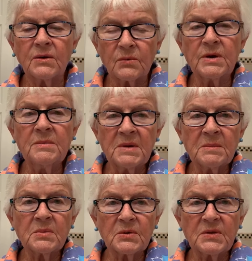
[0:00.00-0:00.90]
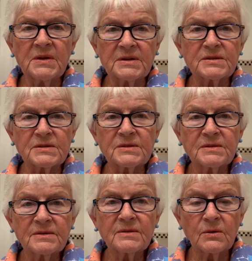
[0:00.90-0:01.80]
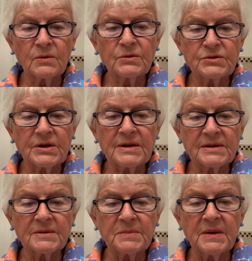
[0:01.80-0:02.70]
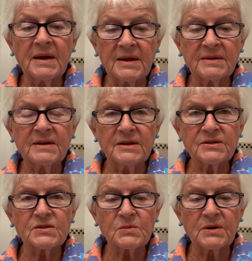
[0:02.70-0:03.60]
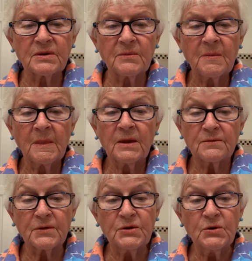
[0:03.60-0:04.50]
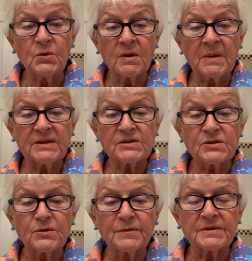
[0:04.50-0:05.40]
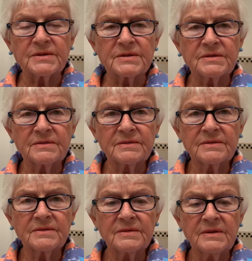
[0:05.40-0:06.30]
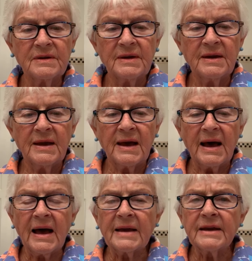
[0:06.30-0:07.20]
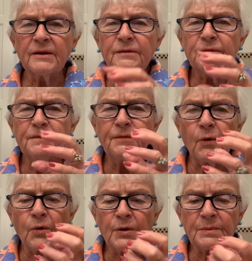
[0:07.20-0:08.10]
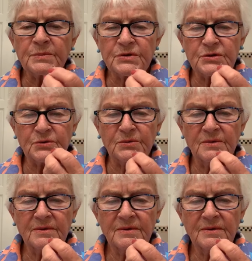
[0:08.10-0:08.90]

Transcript: Remember this, O Jacob and Israel, for you are my servant. I have formed you.